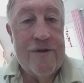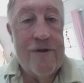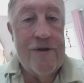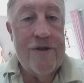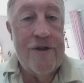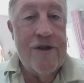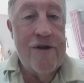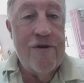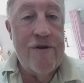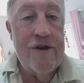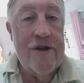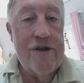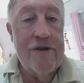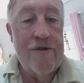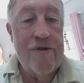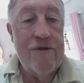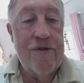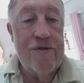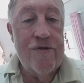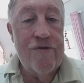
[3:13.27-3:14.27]
No, I
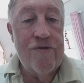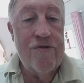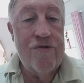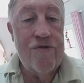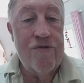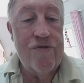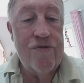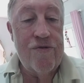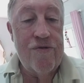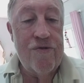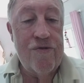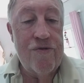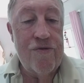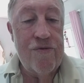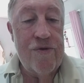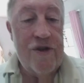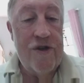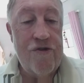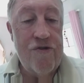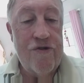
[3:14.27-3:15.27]
cannot
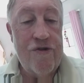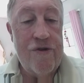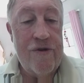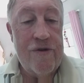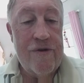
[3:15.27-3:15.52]
switch.